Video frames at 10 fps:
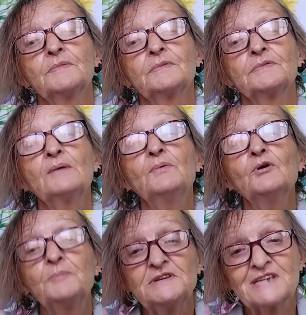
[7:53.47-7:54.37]
They
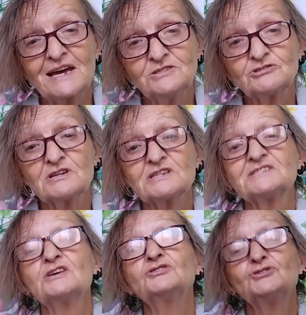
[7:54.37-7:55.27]
will be
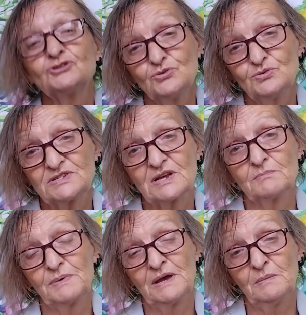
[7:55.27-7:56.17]
dangerous to
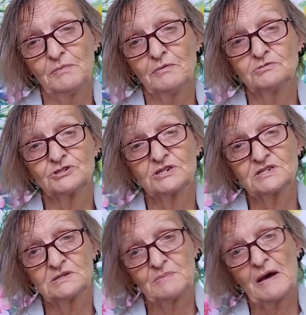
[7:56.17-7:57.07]
some people
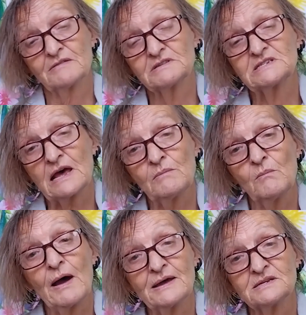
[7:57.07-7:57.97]
just about the same
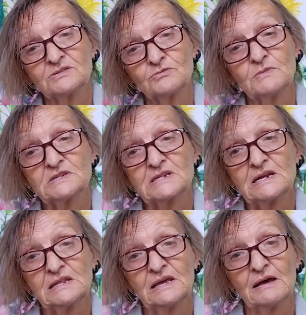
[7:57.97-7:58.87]
way as almost
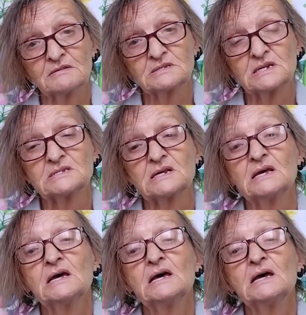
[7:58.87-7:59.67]
anything else is.